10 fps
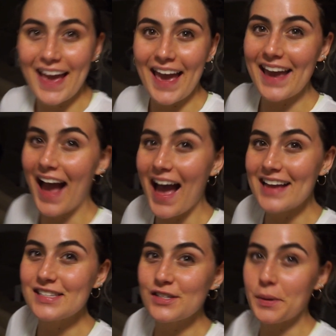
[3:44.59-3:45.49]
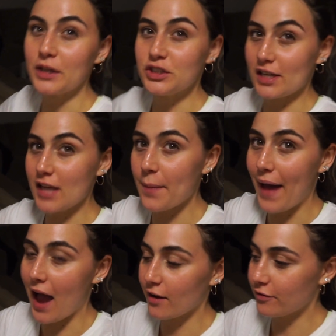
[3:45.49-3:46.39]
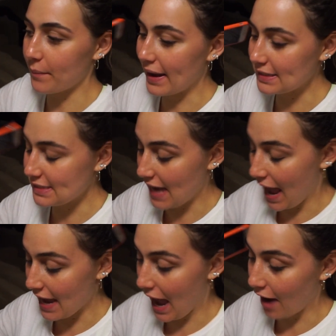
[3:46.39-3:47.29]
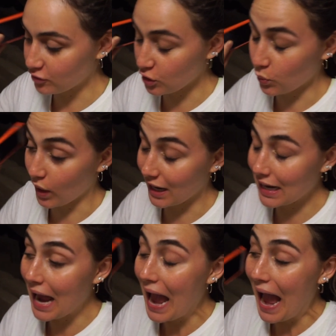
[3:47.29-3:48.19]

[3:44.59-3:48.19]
Hey guys, so I just got back from my day after work.